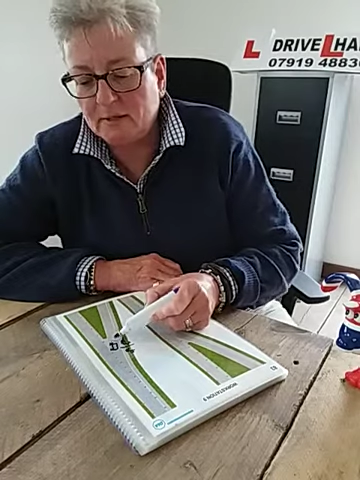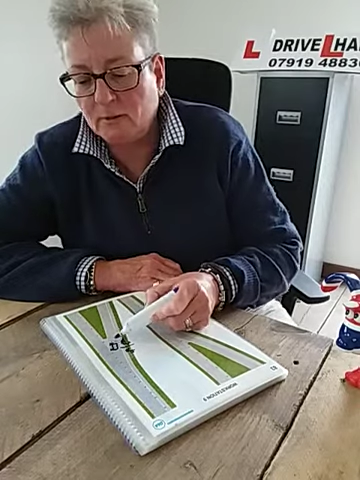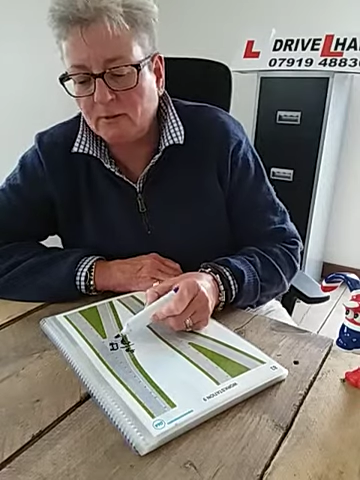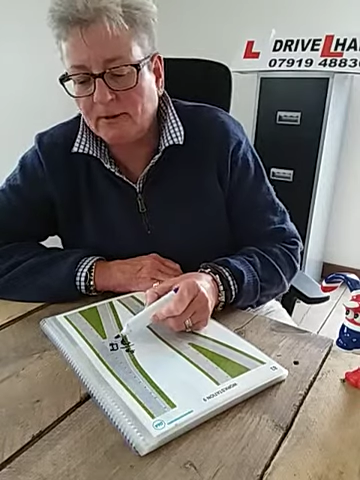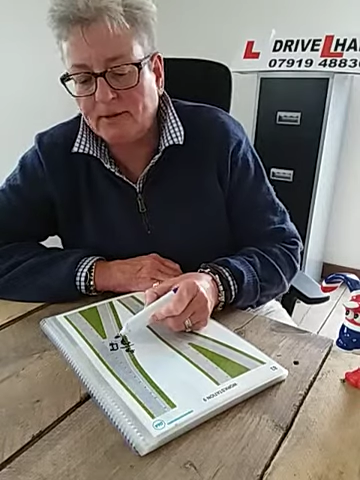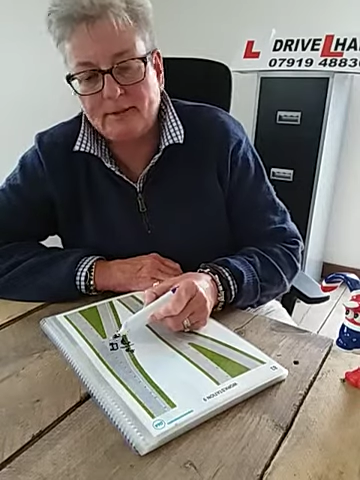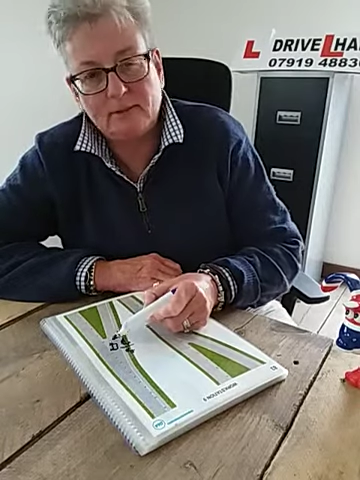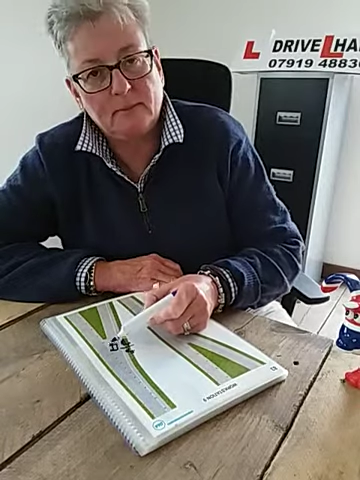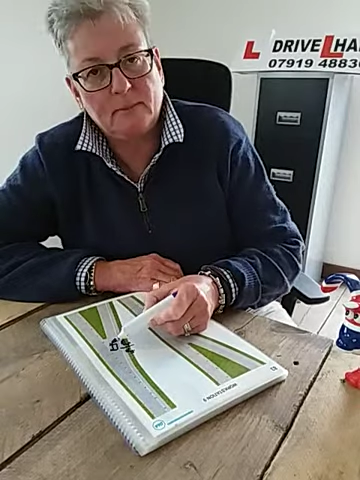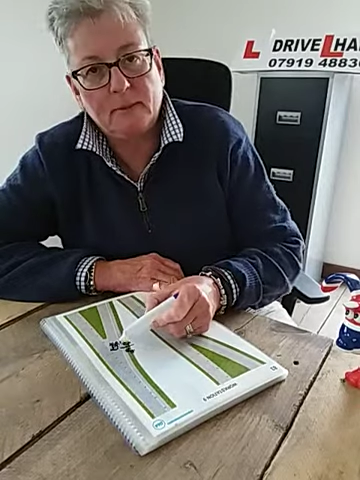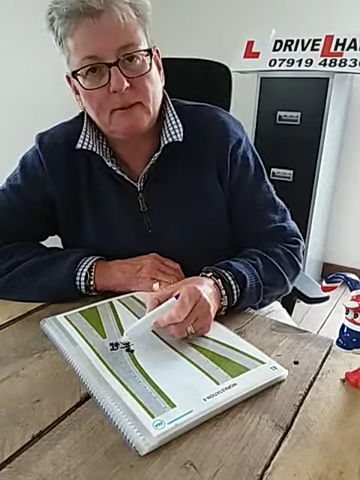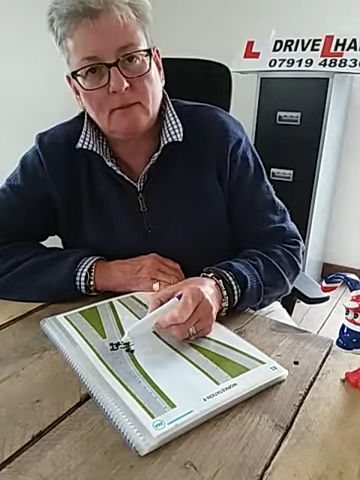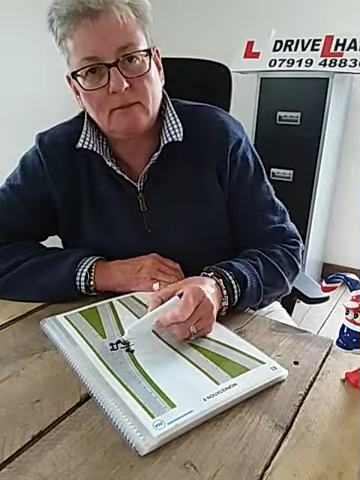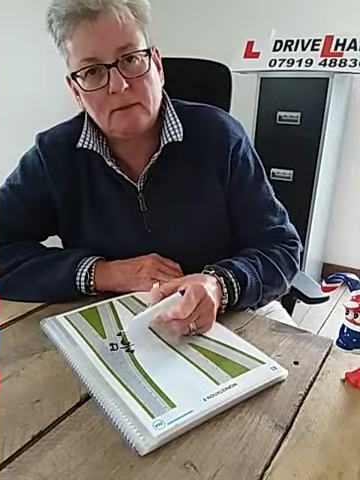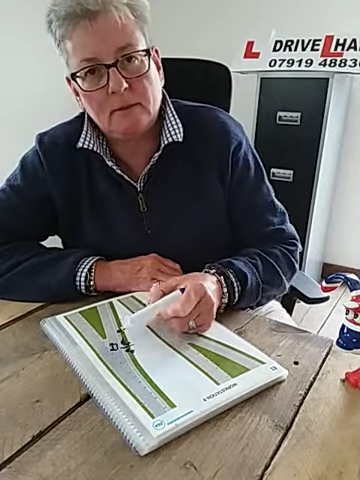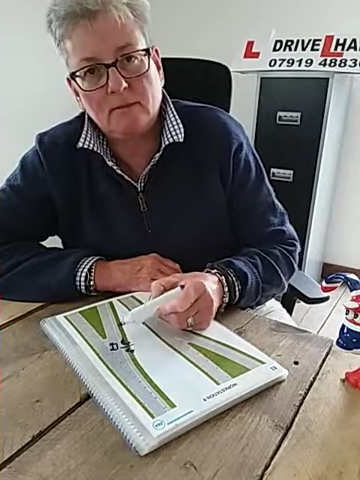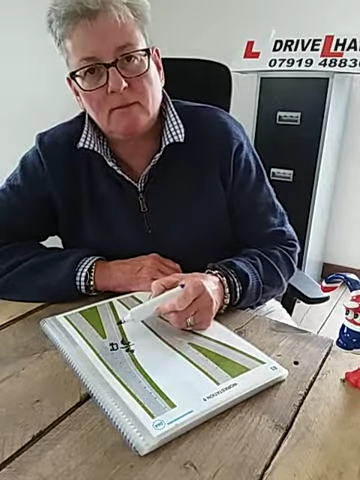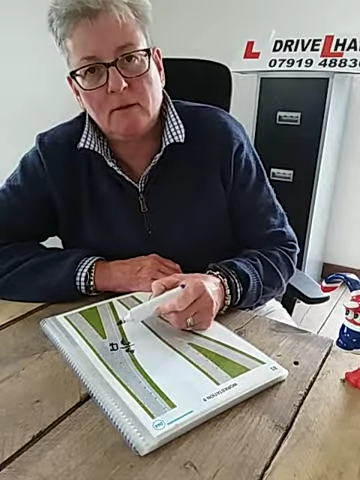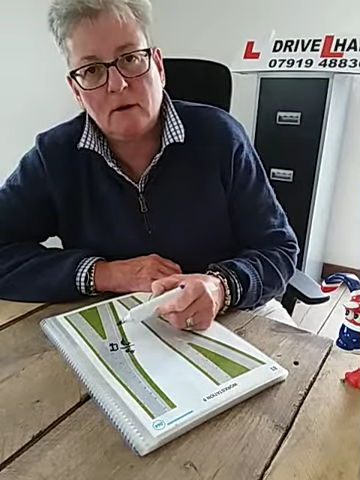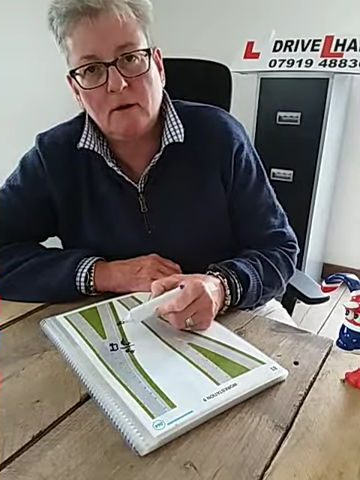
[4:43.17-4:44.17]
that we need to be able
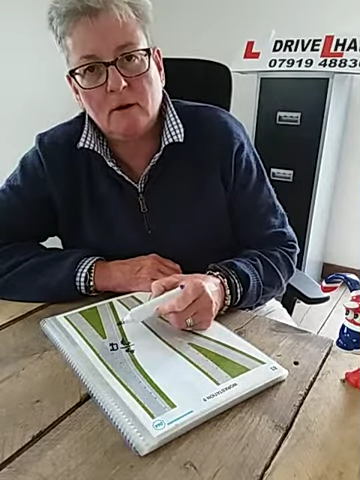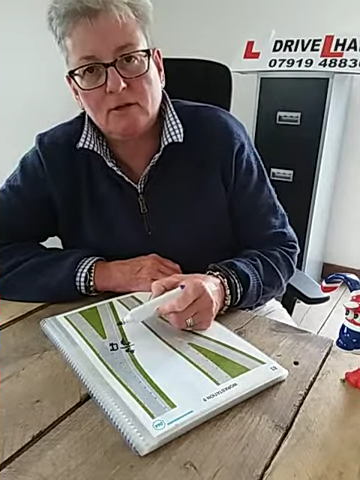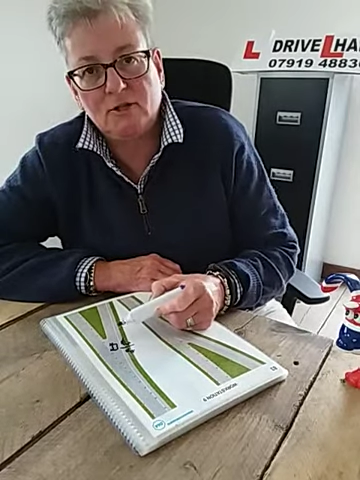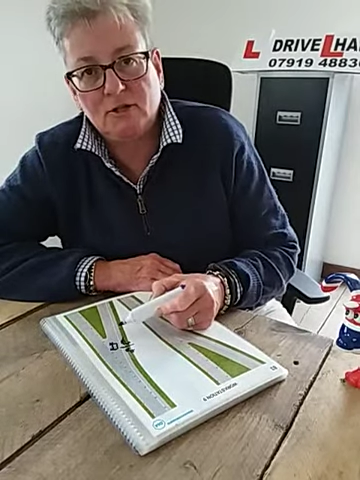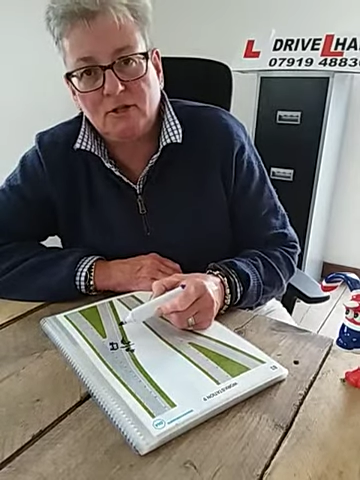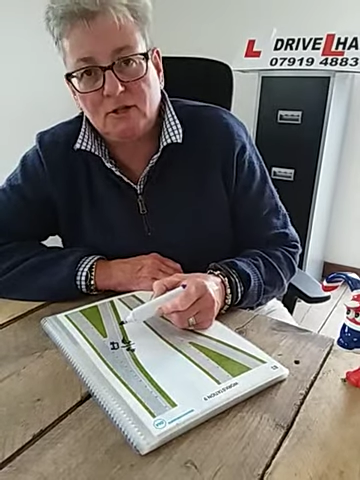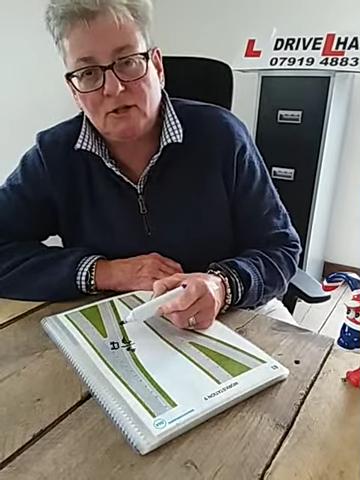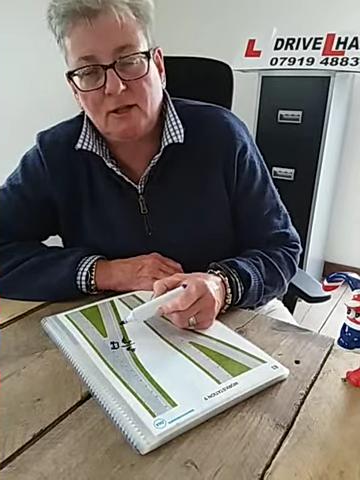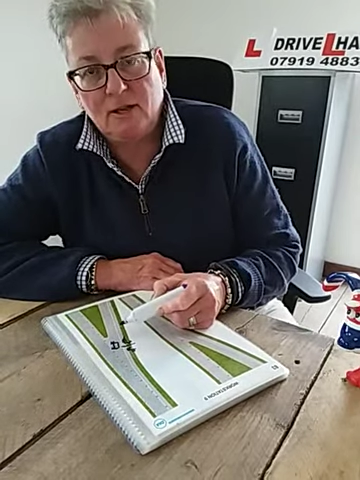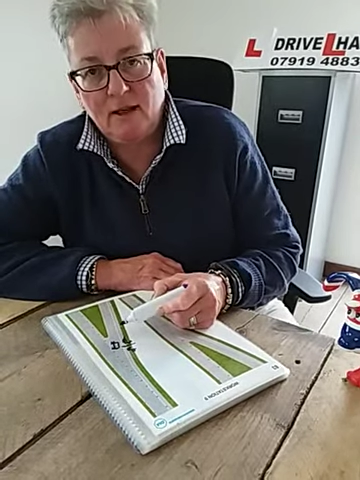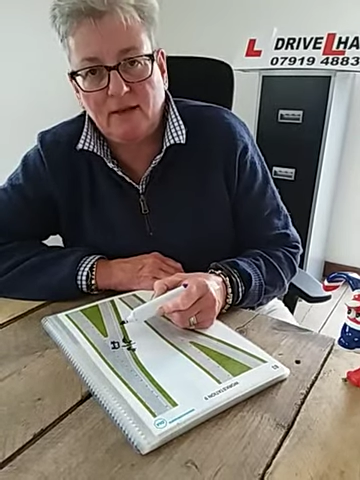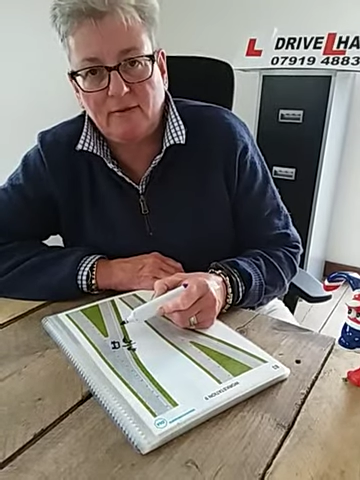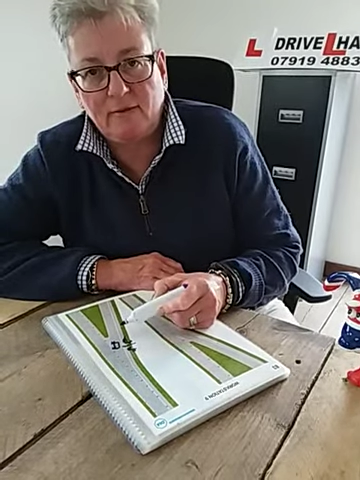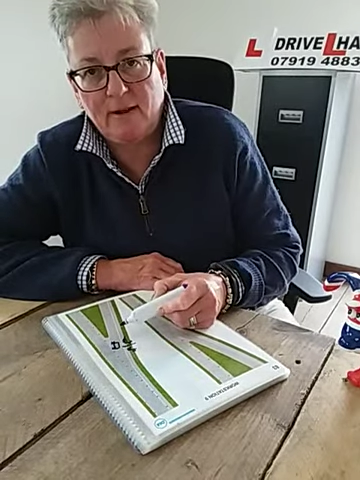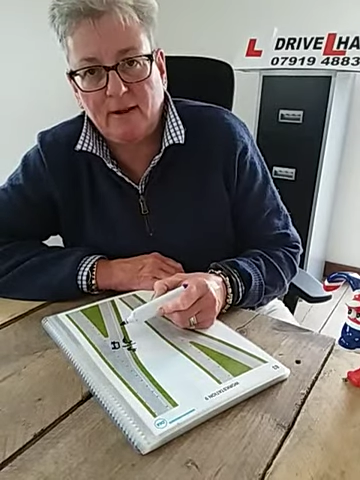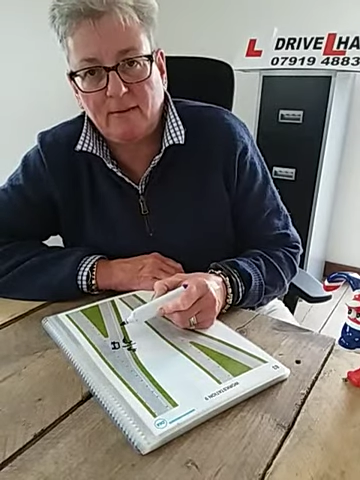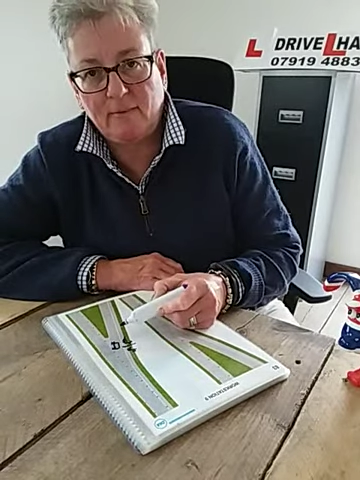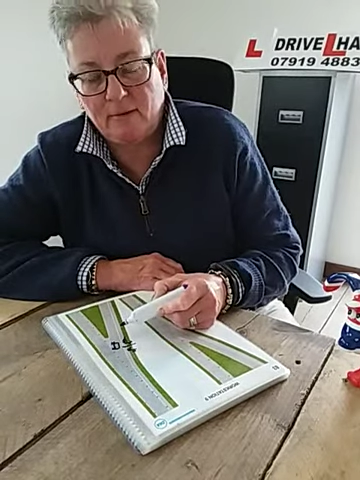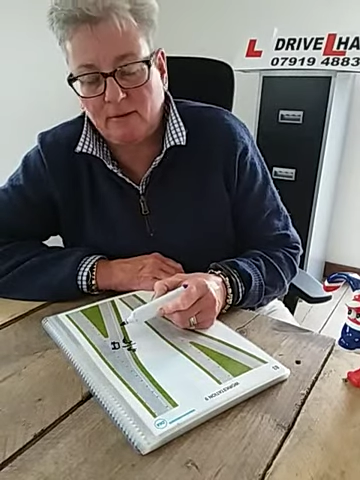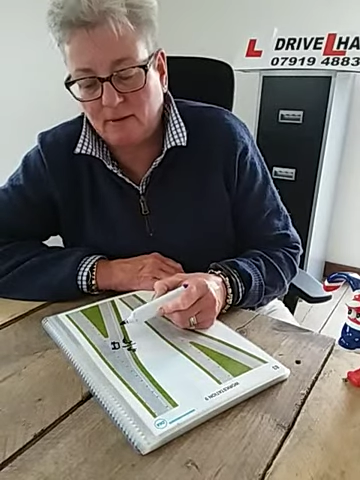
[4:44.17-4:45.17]
to merge into the left
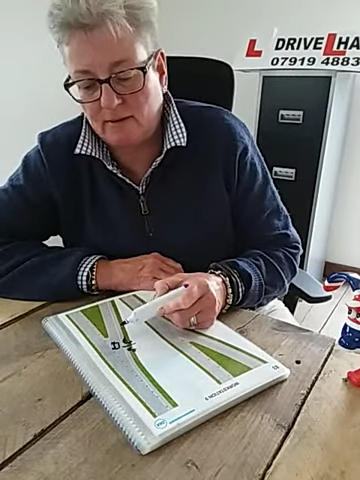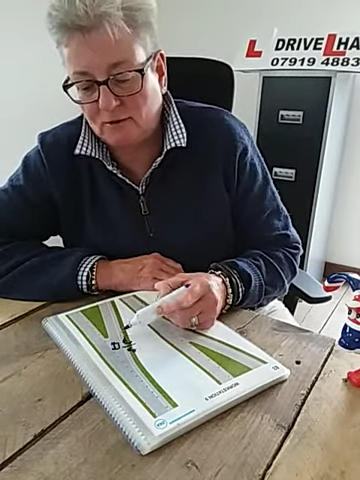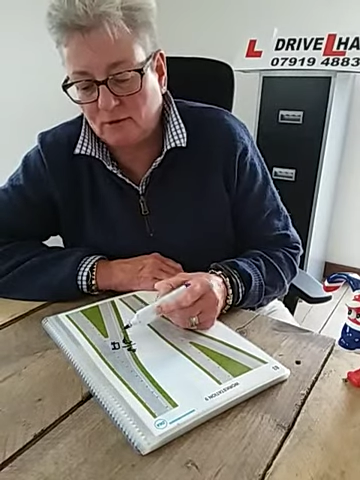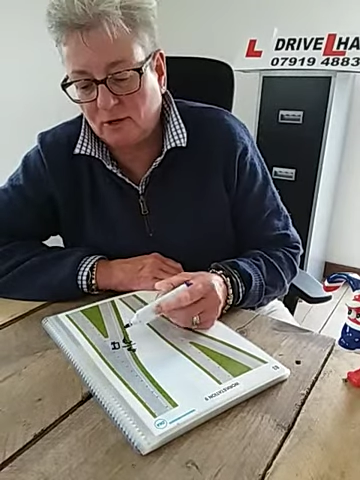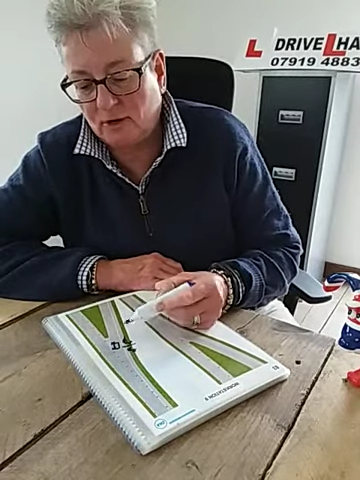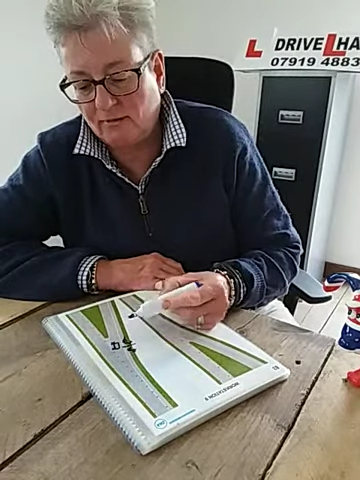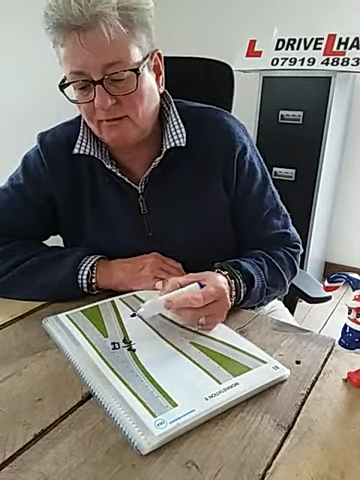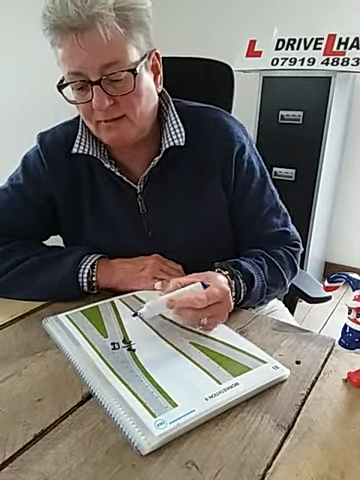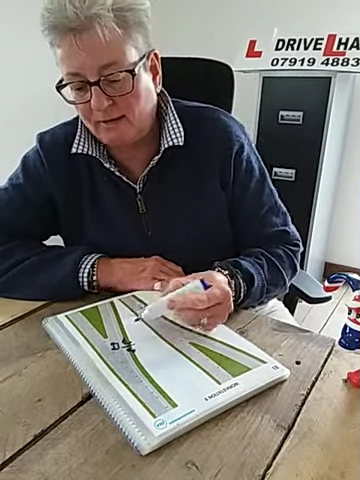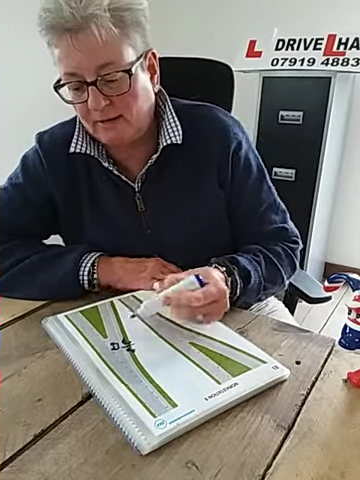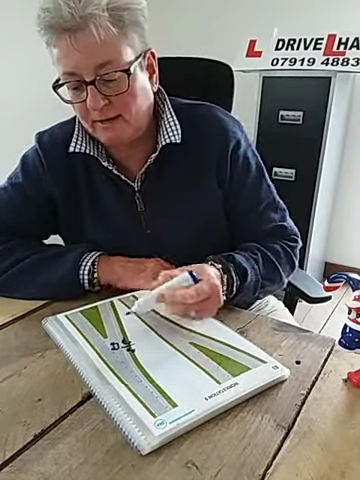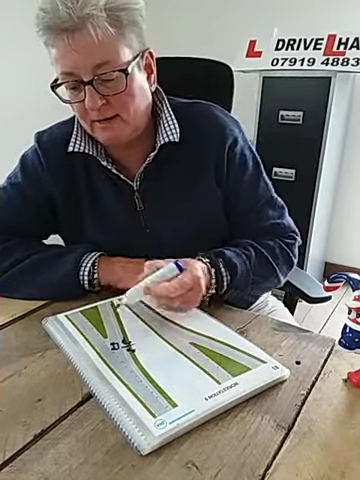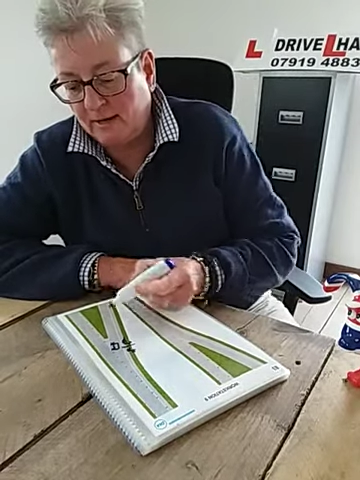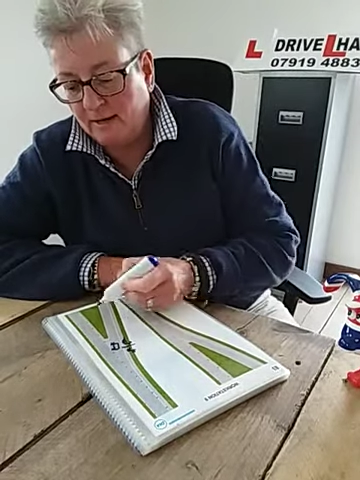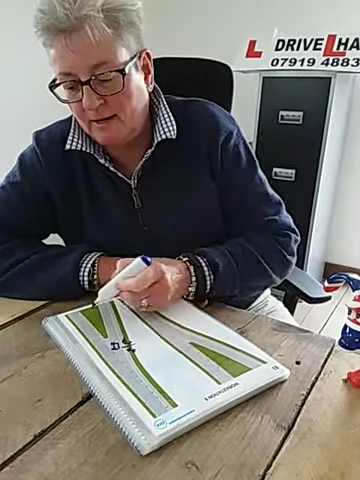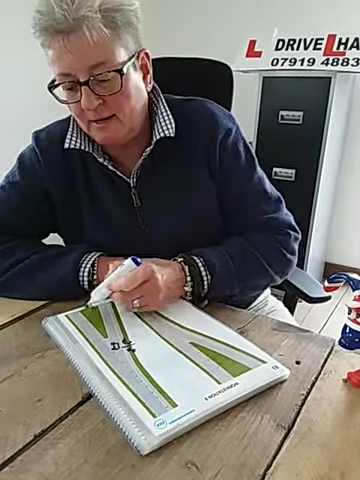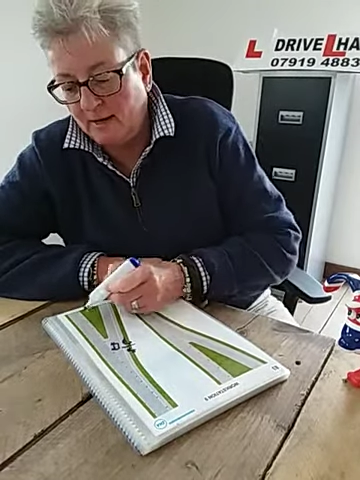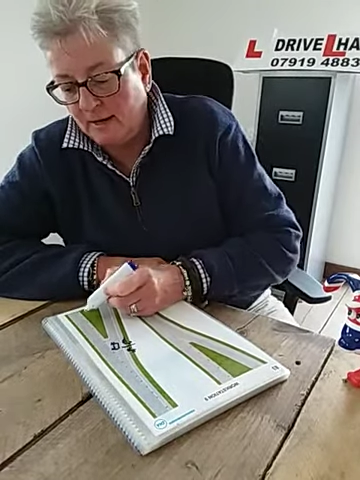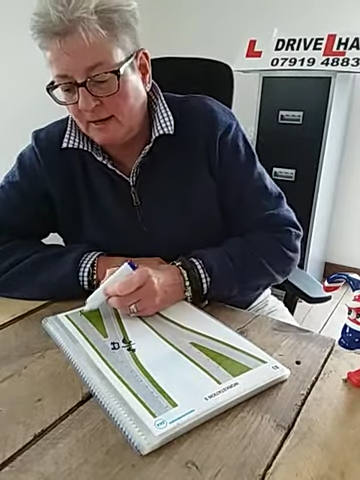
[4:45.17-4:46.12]
lane with the traffic.